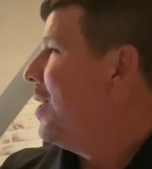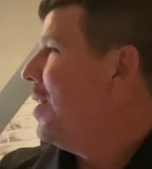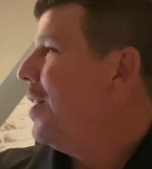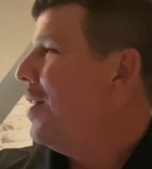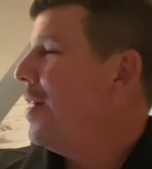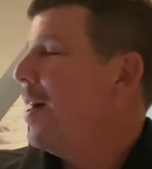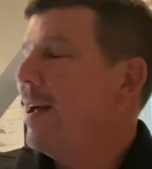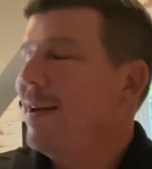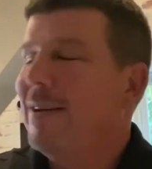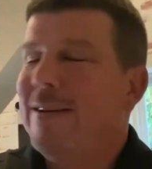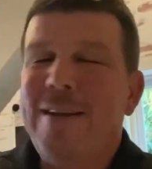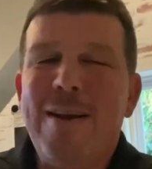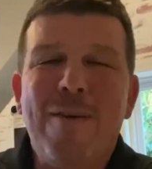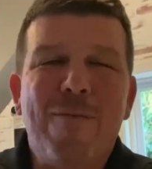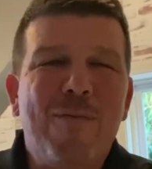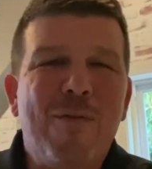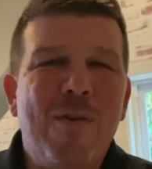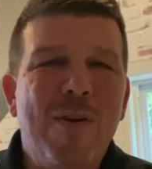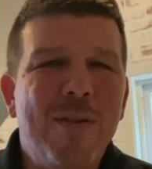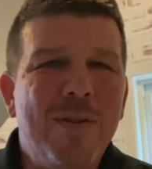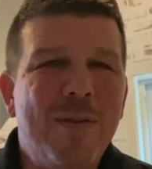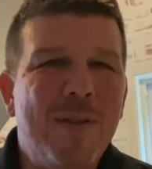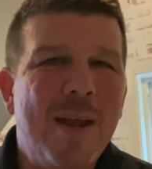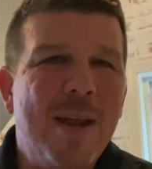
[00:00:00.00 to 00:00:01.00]
uh,
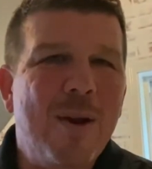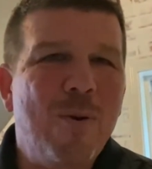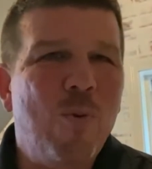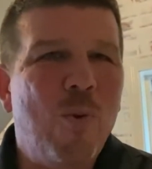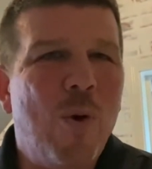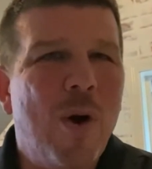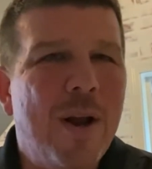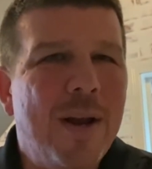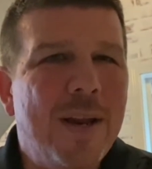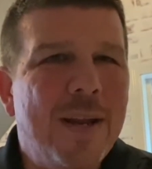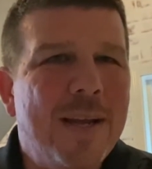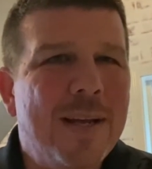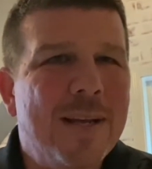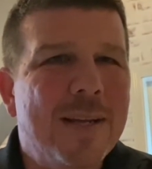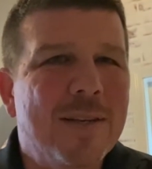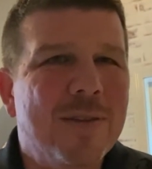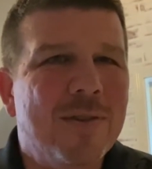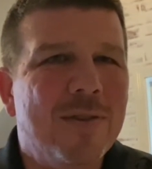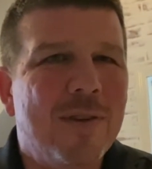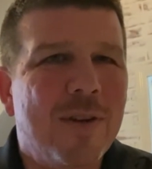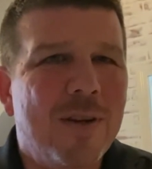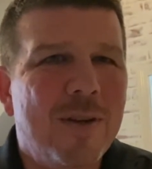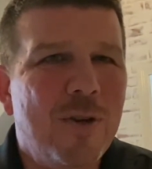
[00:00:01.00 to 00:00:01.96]
different than what is